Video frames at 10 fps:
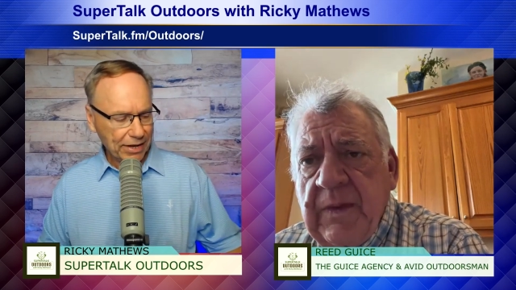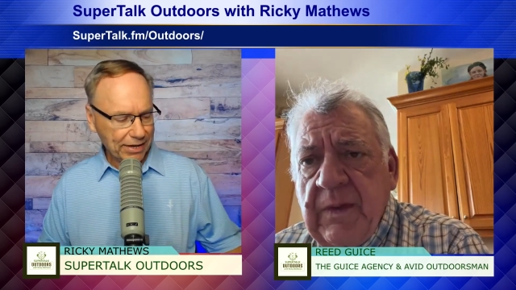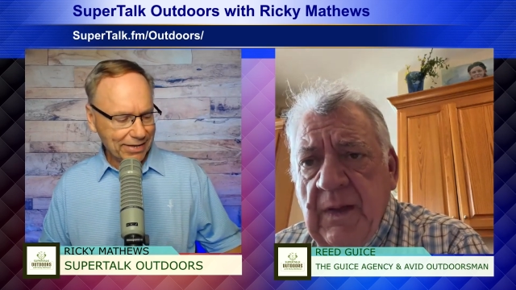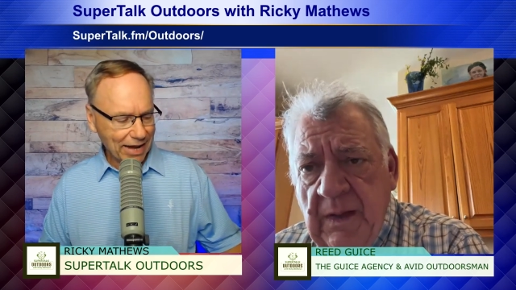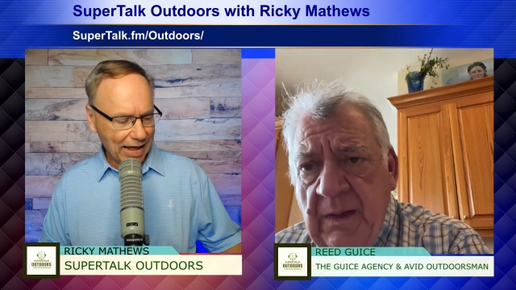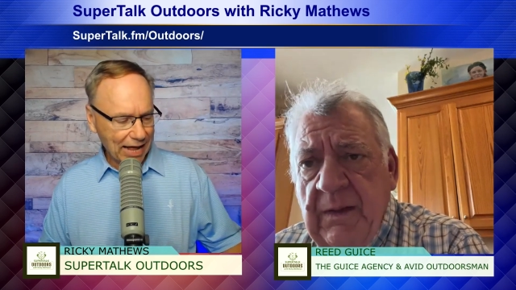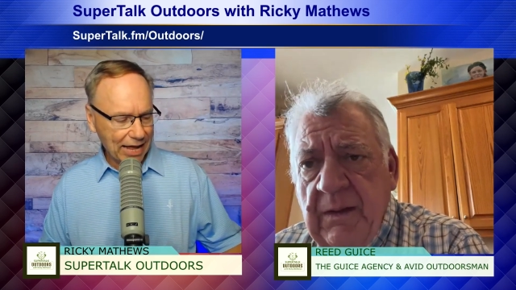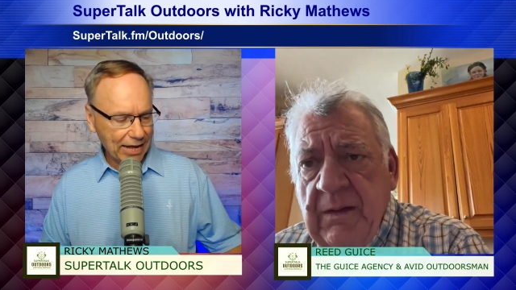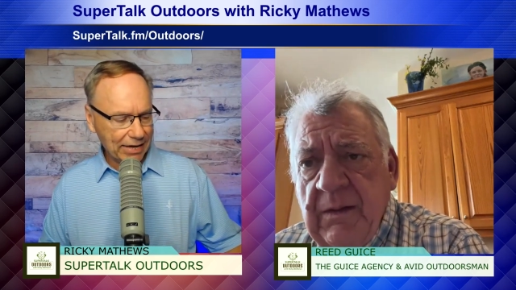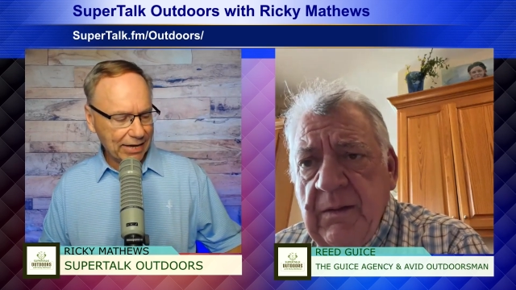Speaker 1: It
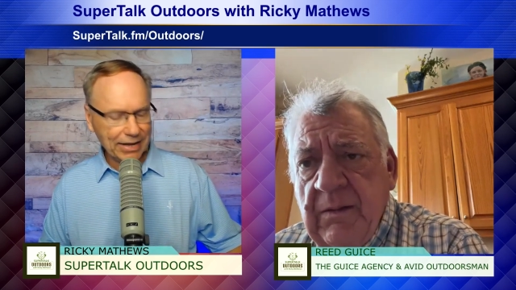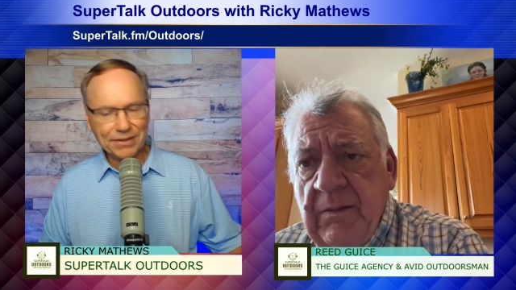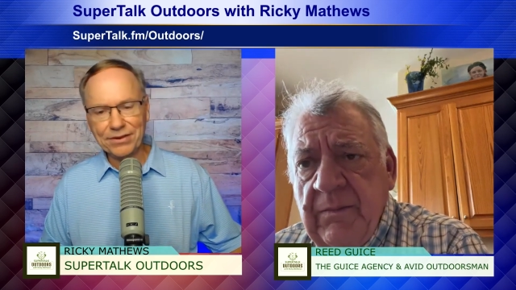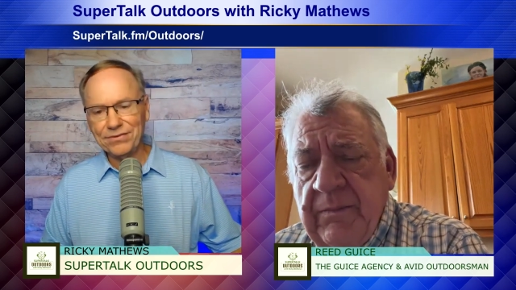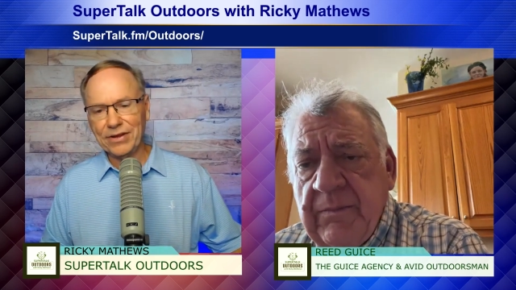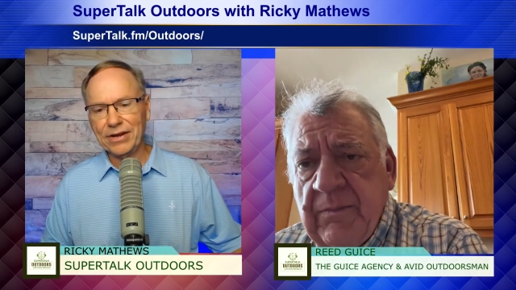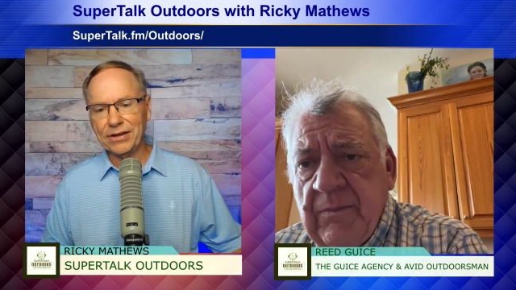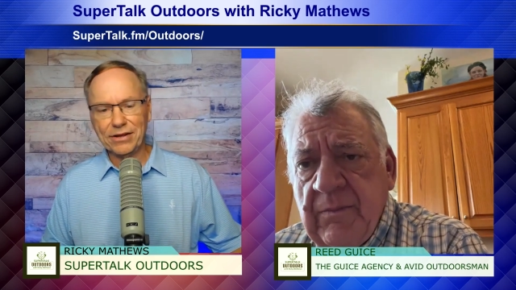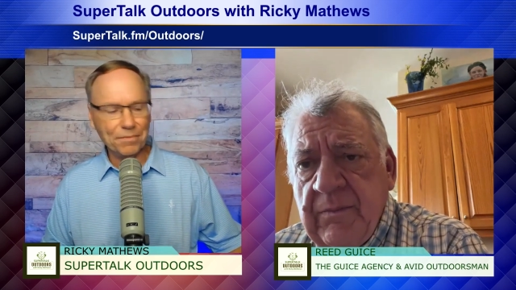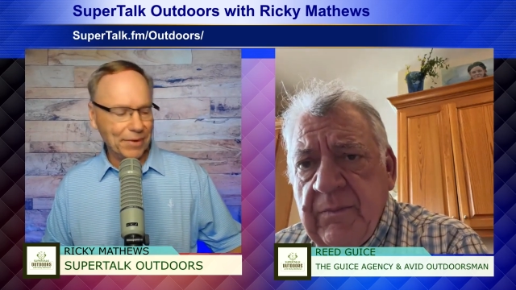died in the
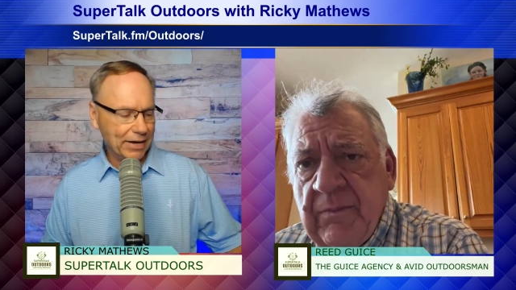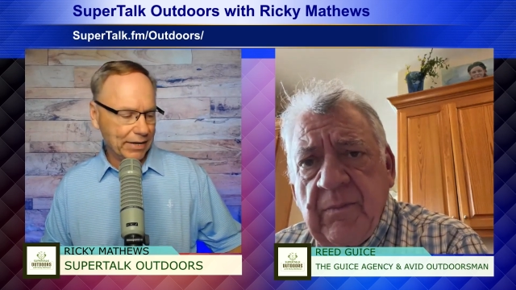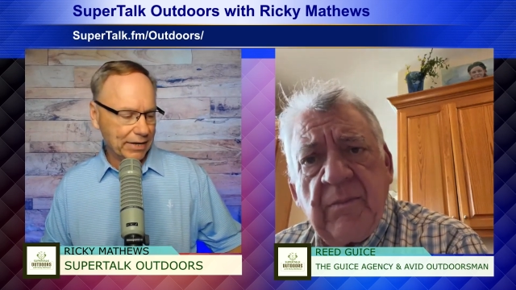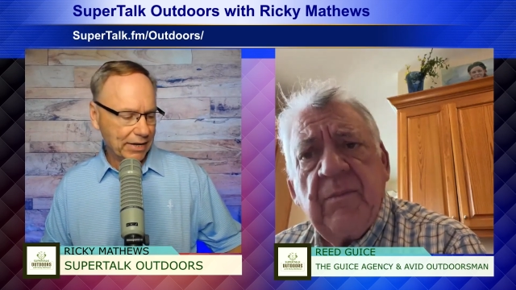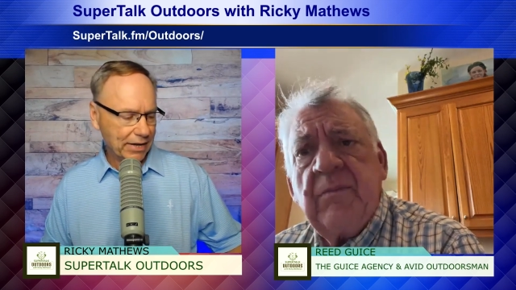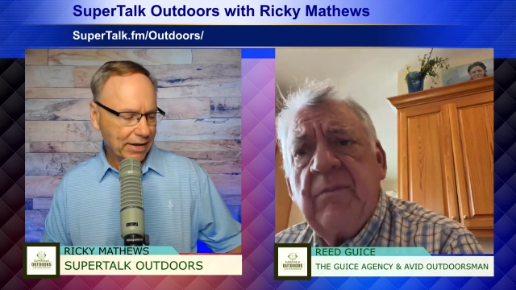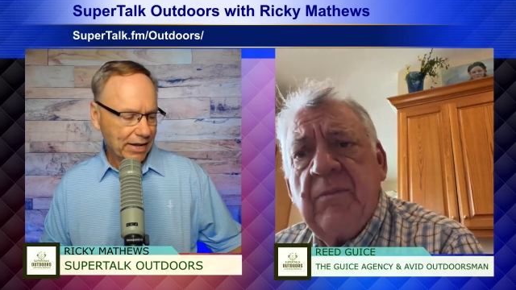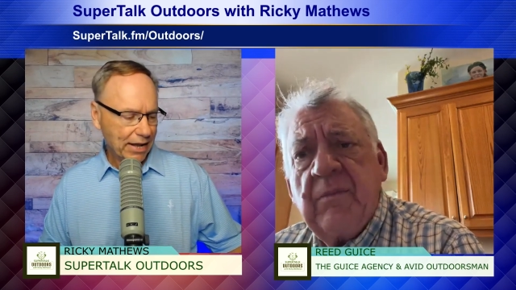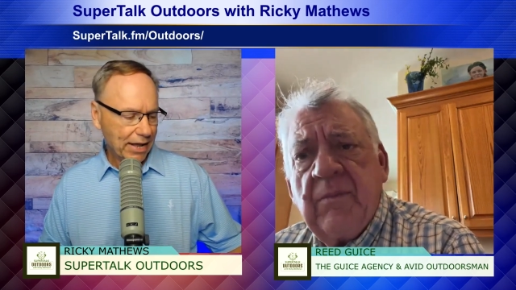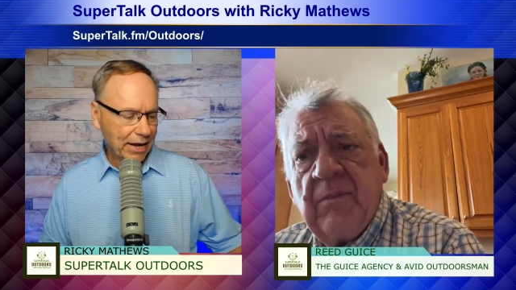Senate committee
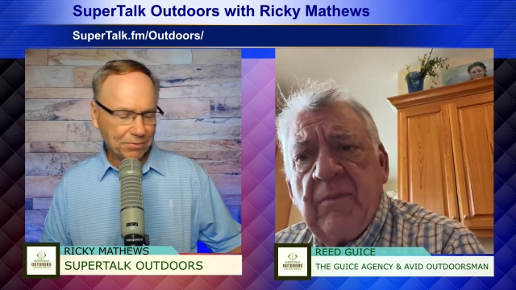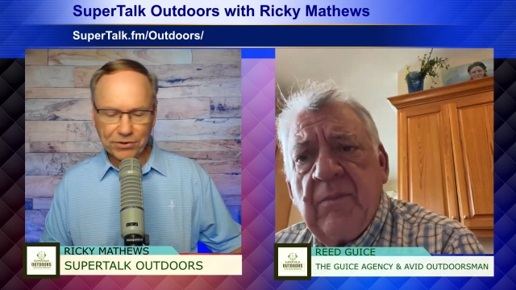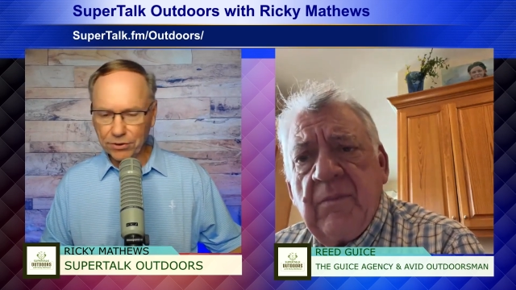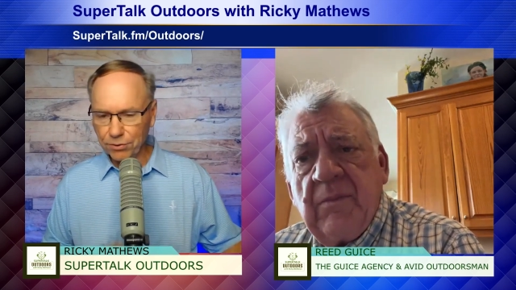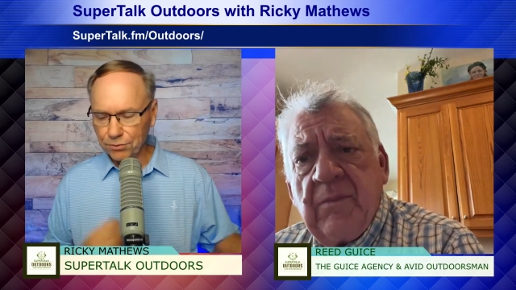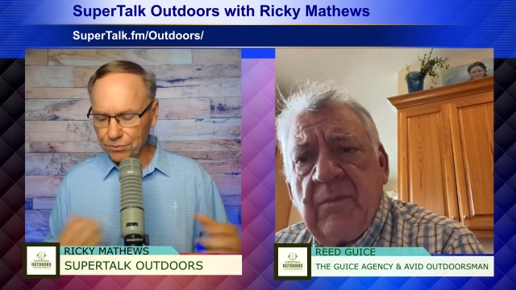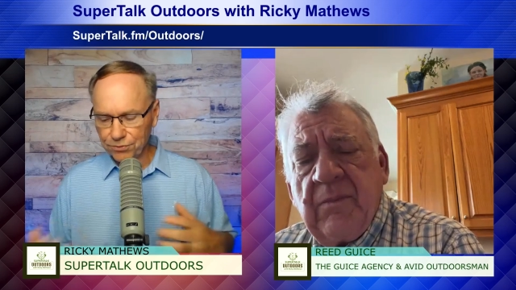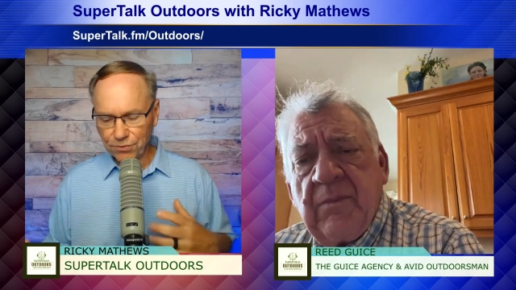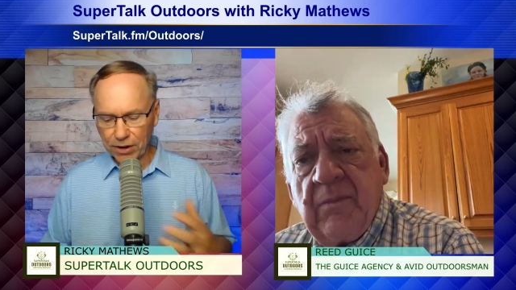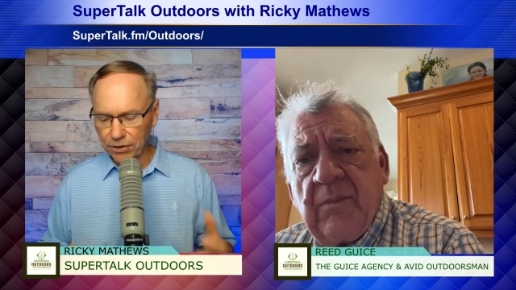and I'm still
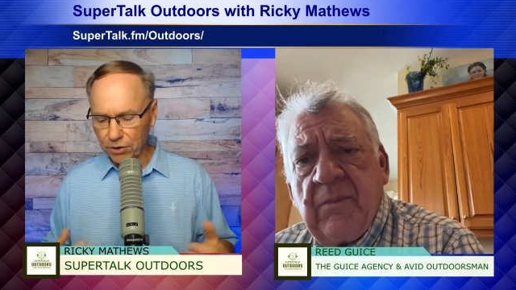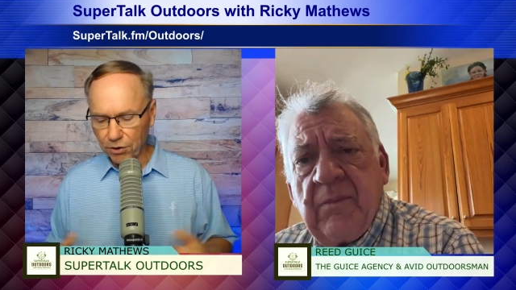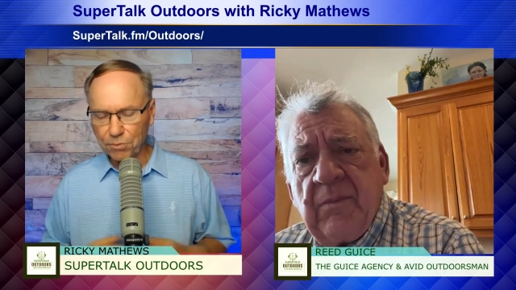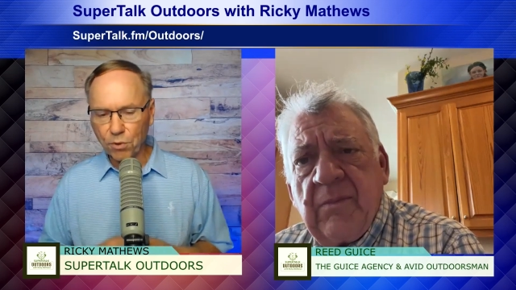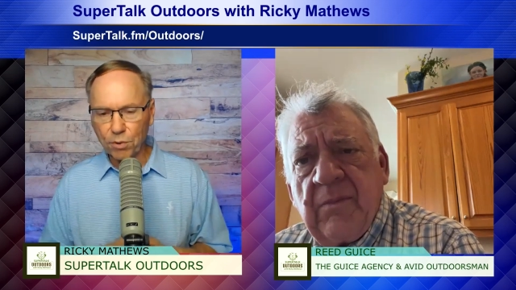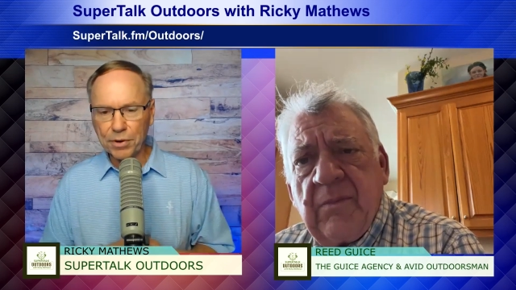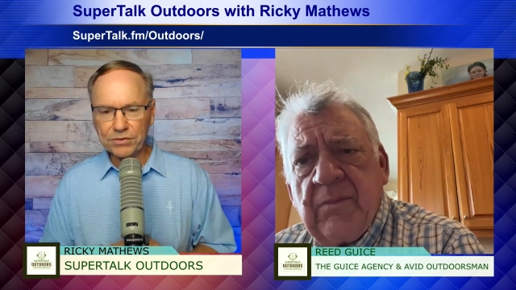trying to learn more.